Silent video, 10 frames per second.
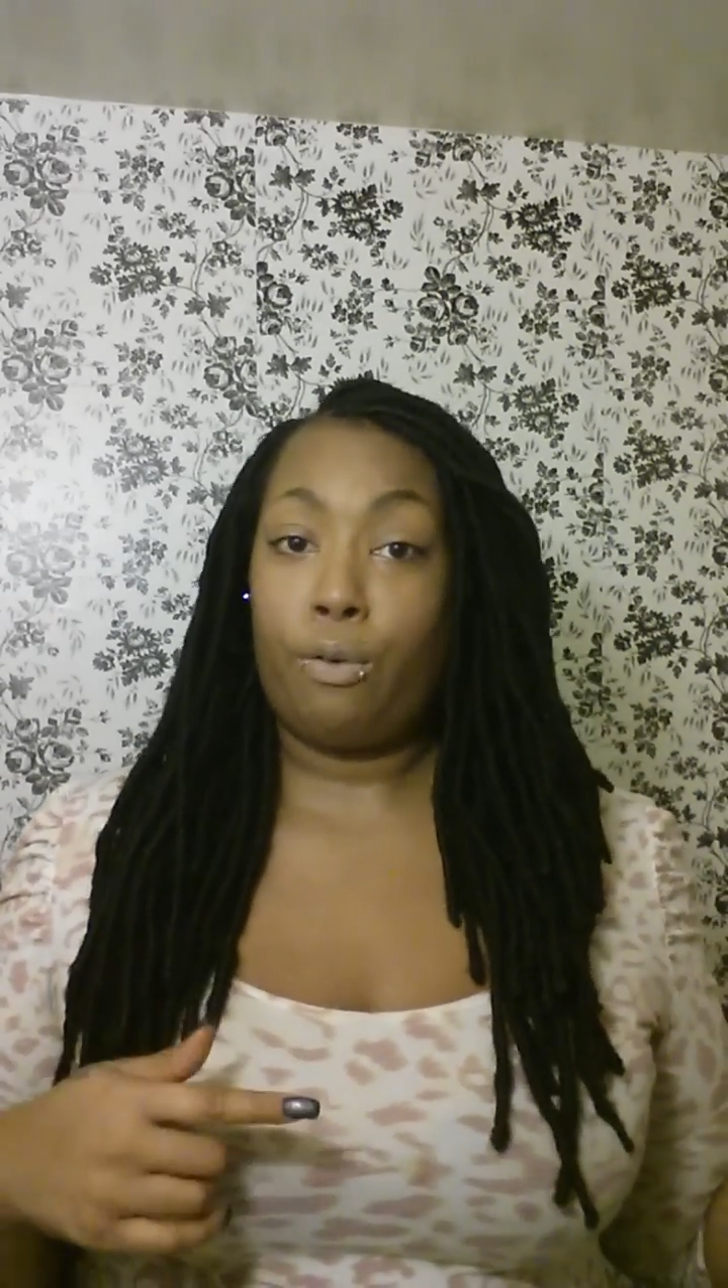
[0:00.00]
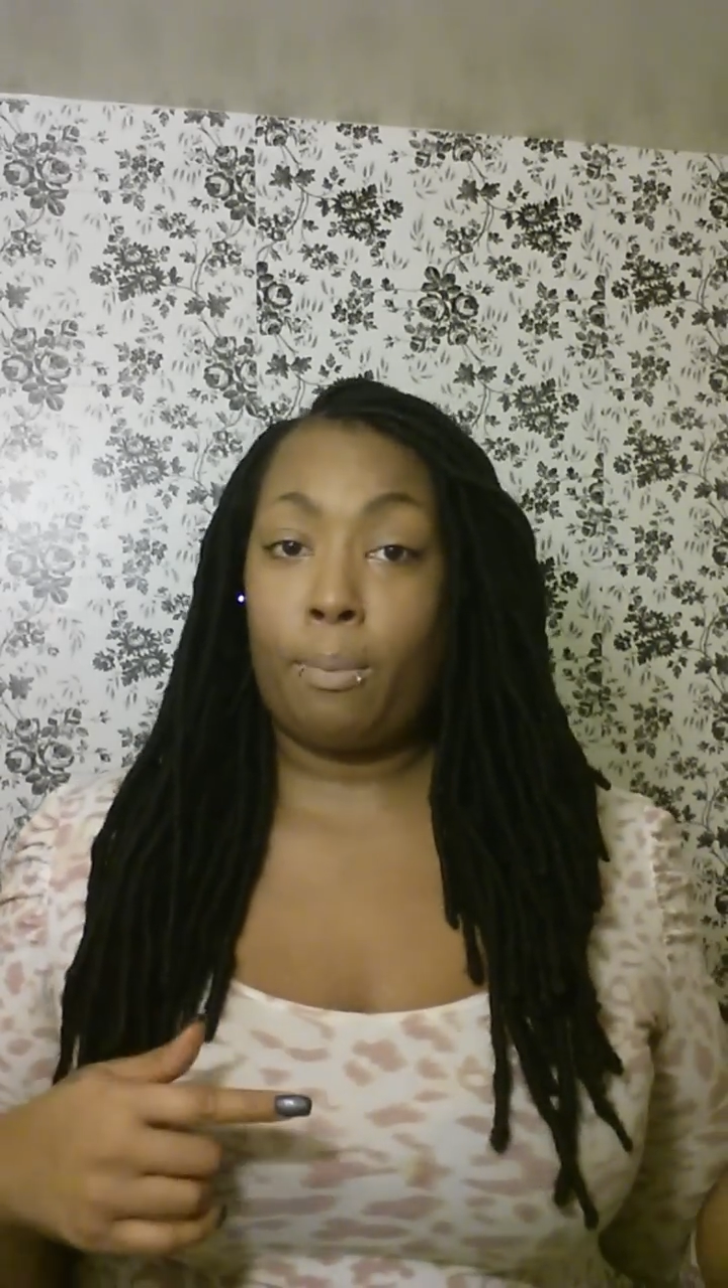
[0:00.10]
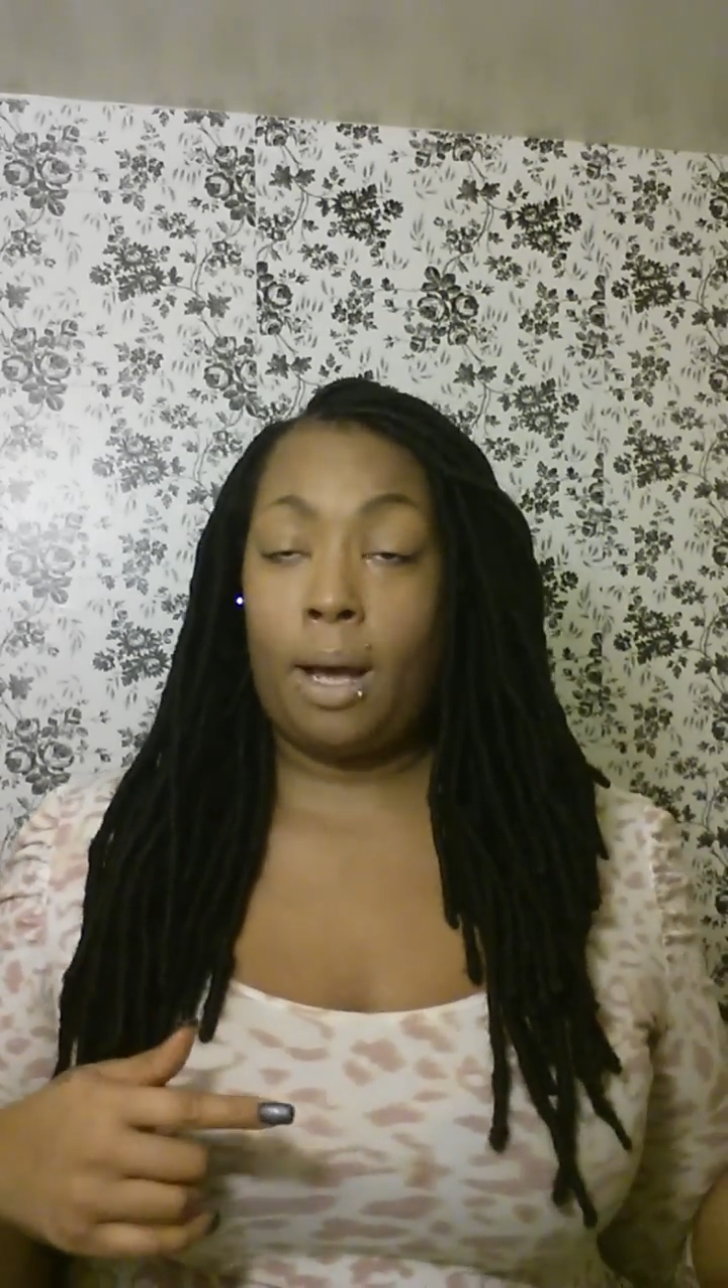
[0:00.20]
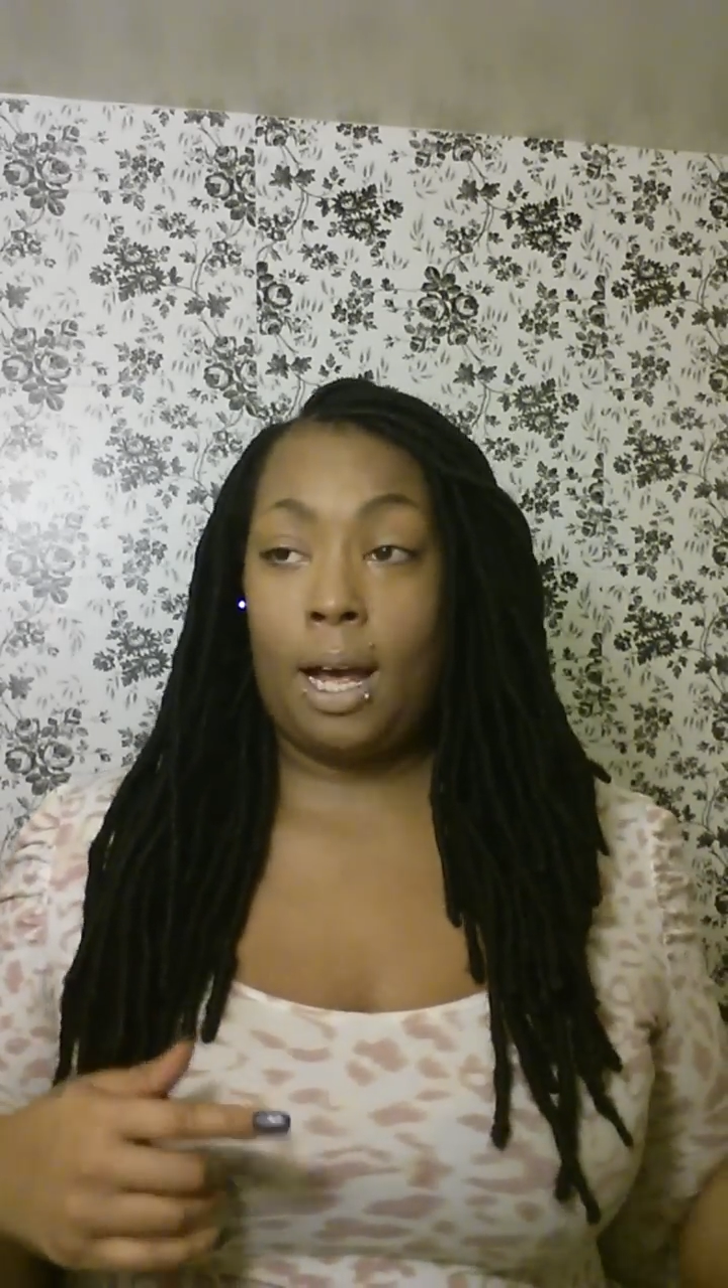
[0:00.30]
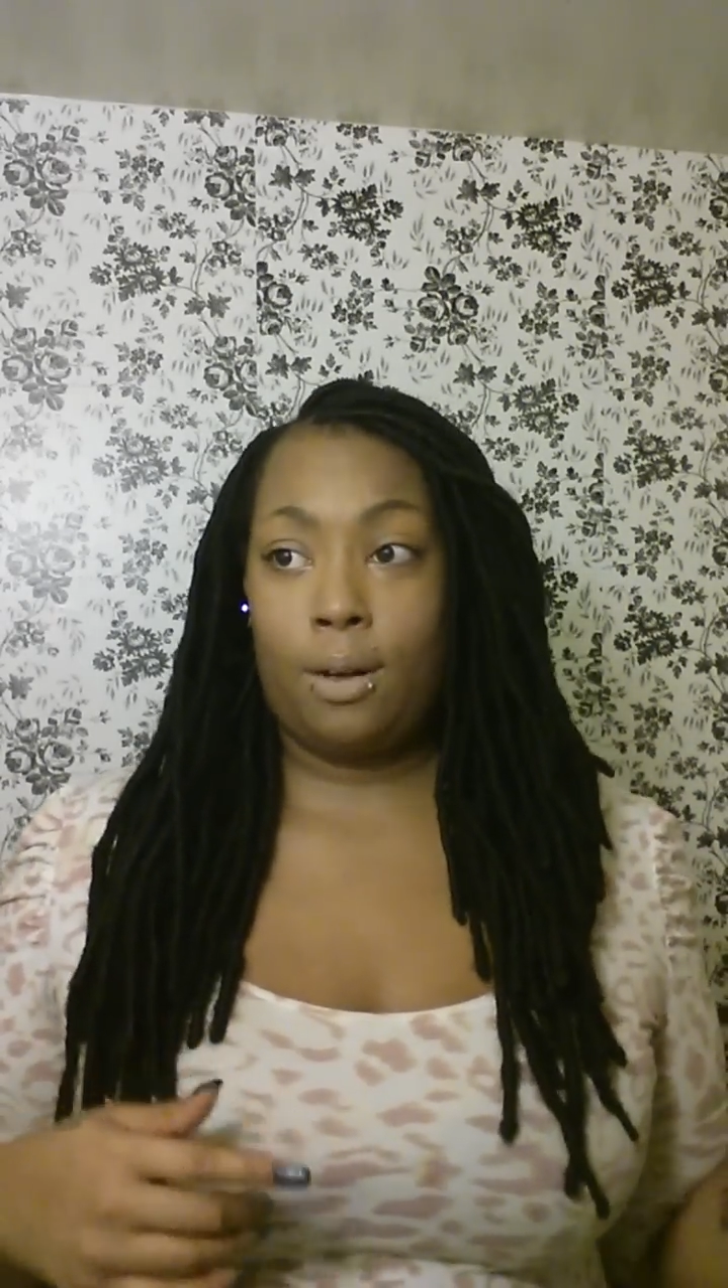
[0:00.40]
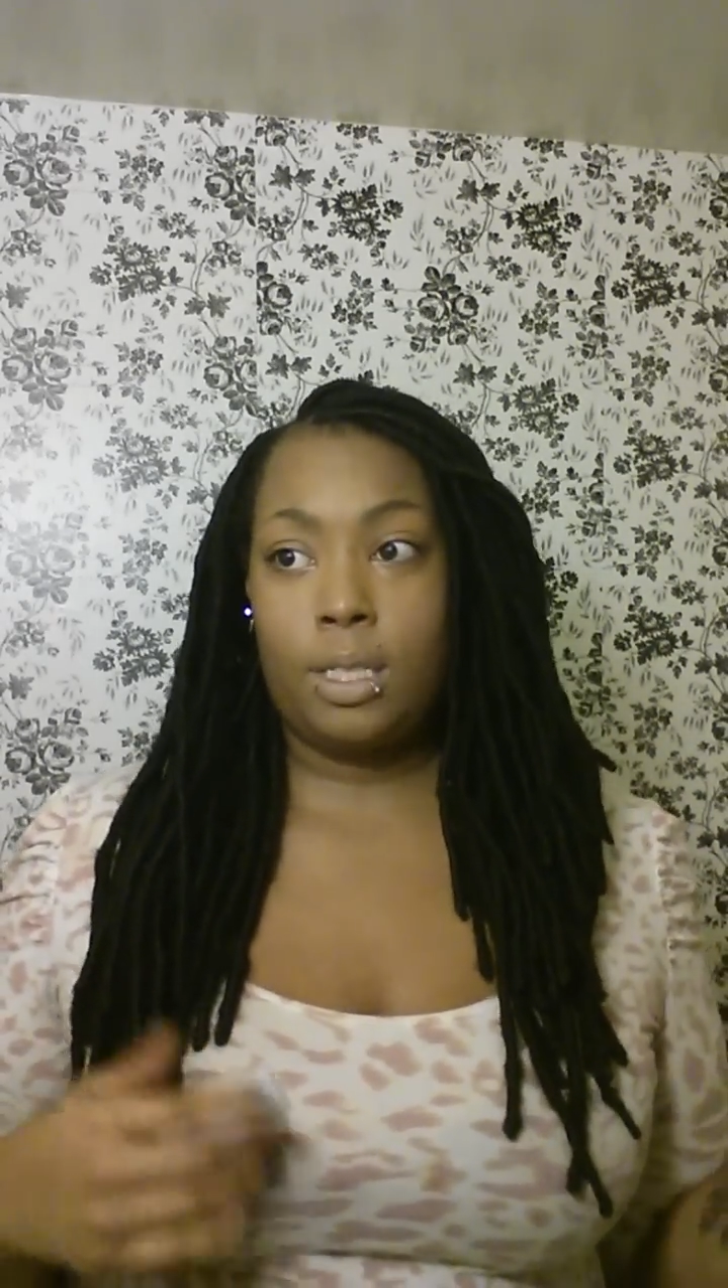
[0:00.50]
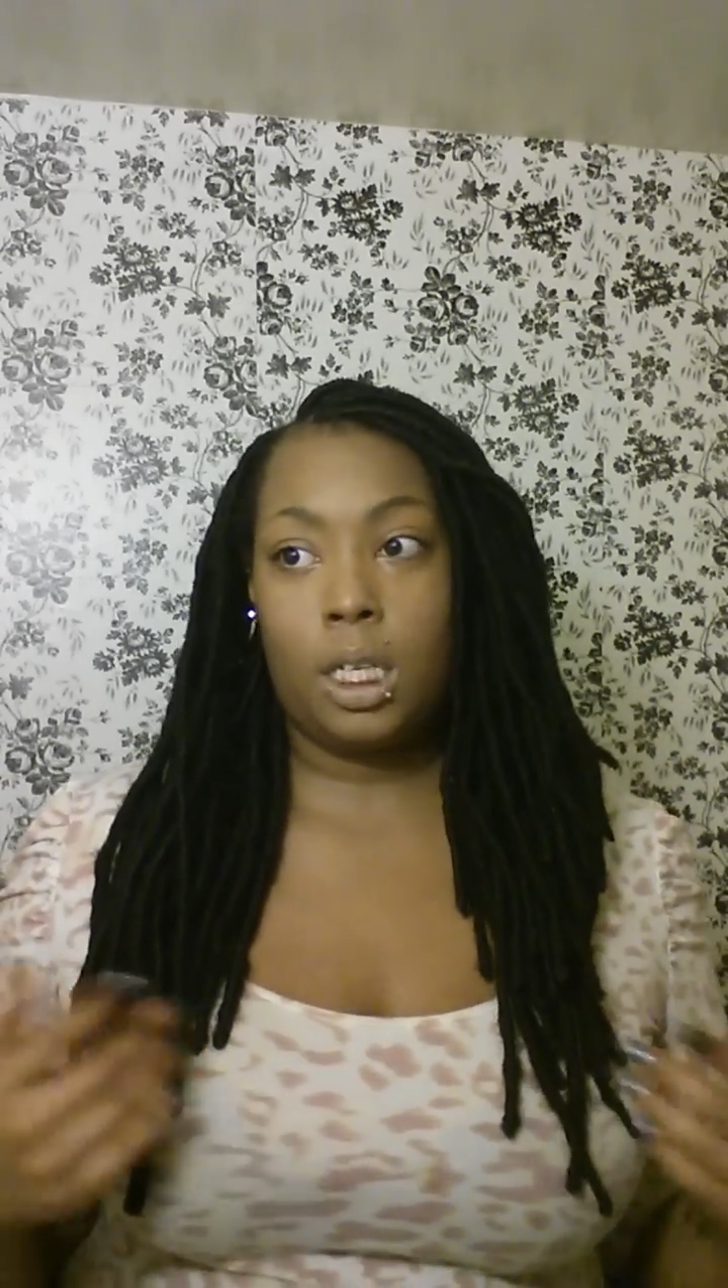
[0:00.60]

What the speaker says: from my house